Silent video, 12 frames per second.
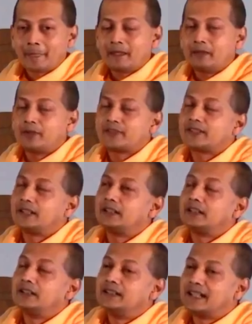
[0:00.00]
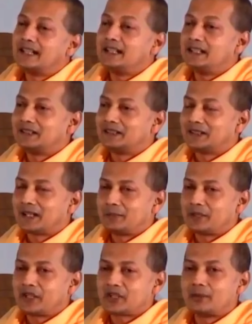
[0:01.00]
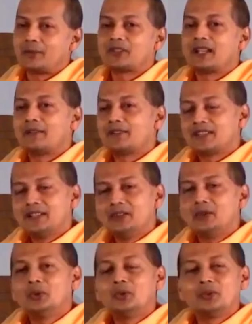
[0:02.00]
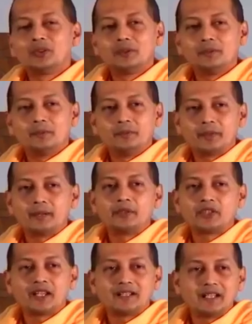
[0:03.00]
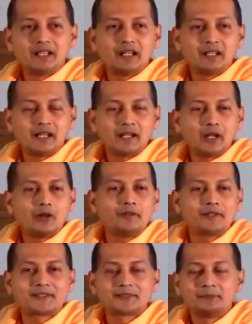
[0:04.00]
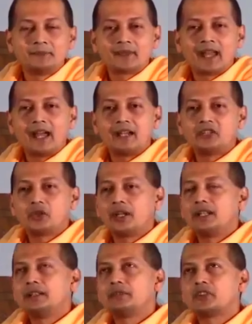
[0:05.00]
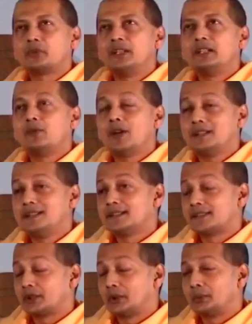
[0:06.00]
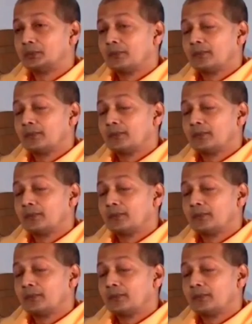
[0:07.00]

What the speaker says: He was in Delhi, Ramakrishna Mission. I was a new brahmachari, a novice. I had joined, it was 21 years ago.